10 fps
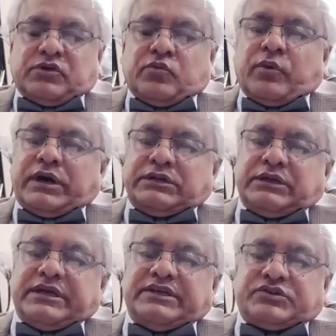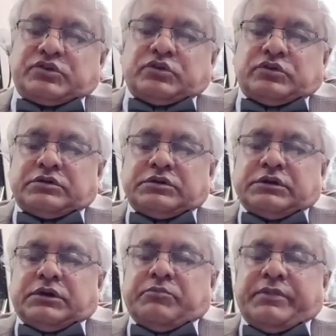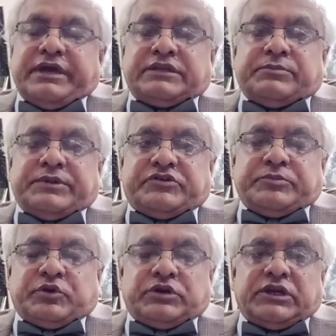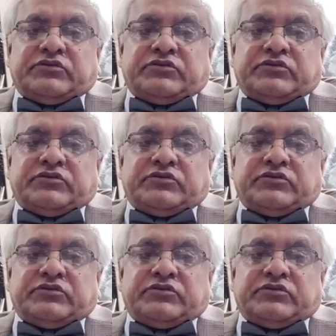One is to make the matrimonial